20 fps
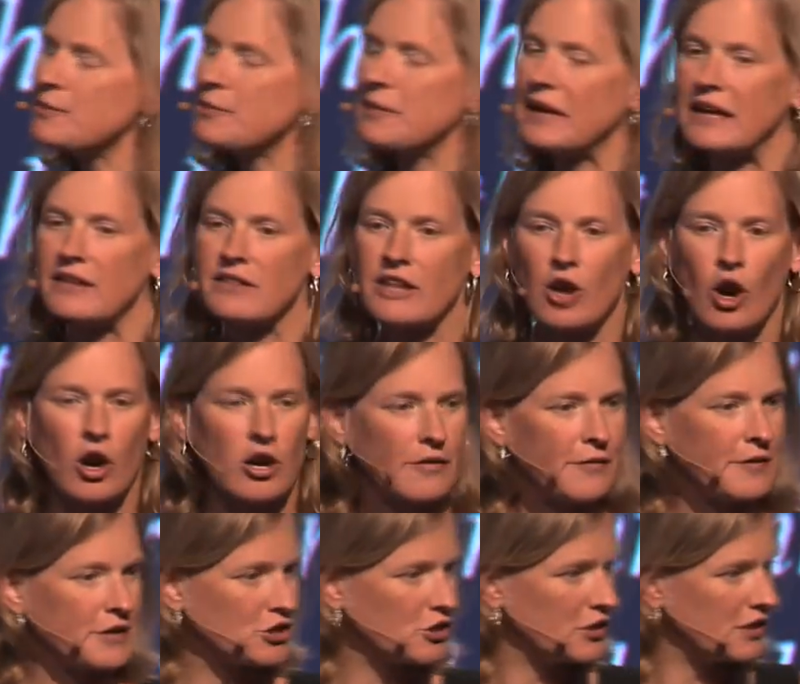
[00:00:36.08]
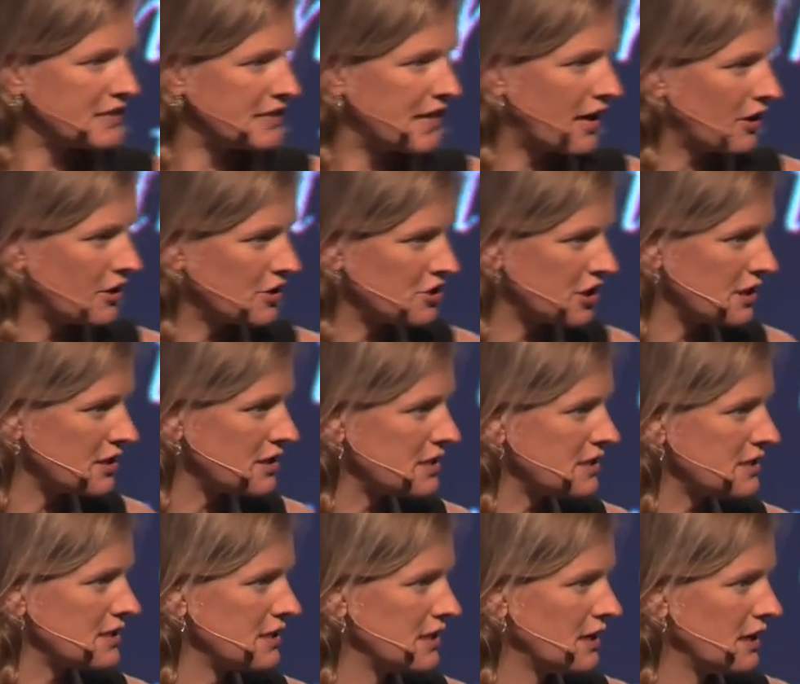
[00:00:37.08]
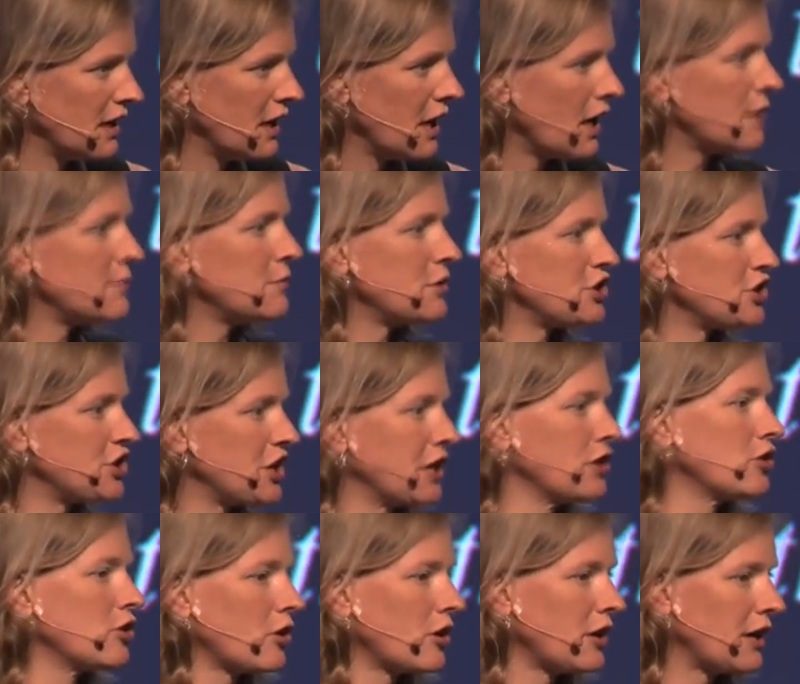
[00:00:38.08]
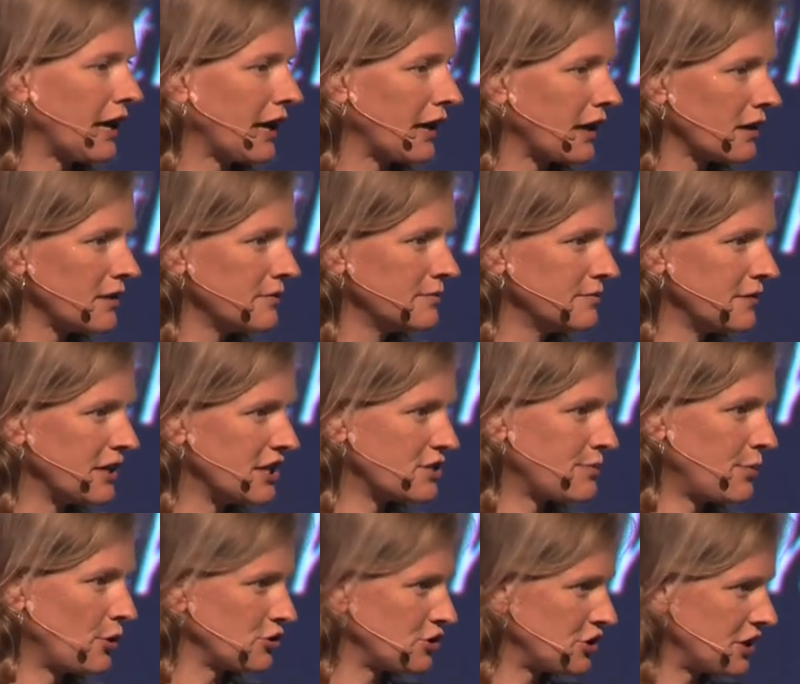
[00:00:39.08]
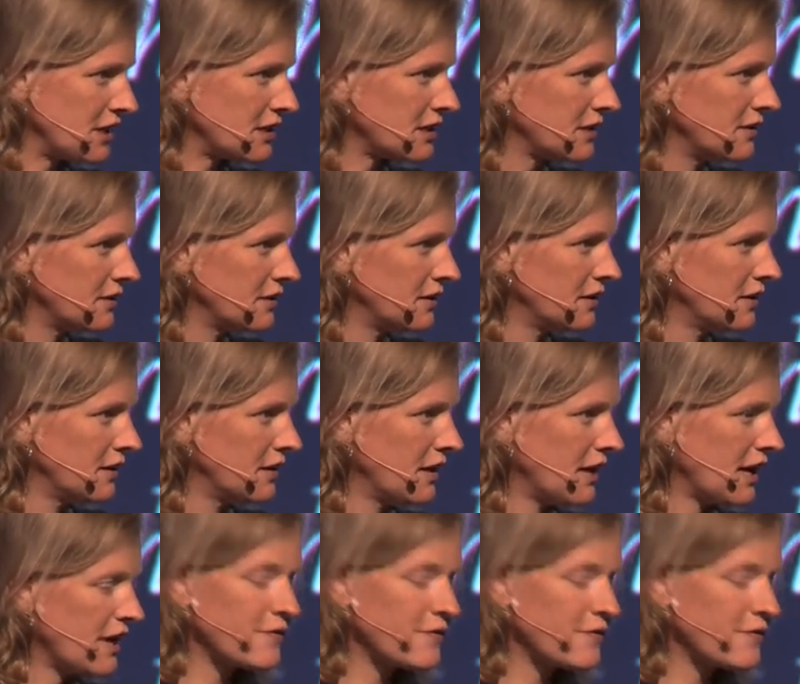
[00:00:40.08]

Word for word: mean that artificial intelligence and machine learning is bullshit. In